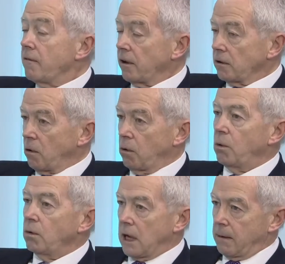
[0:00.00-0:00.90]
felt the
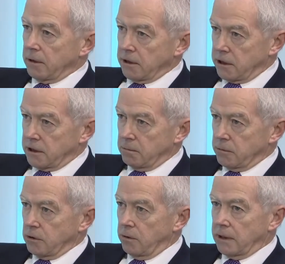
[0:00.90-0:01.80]
whole capitalist system
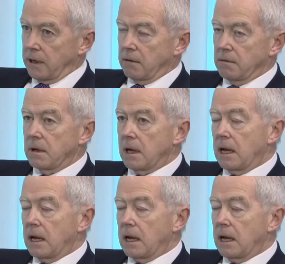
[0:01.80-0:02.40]
was going down.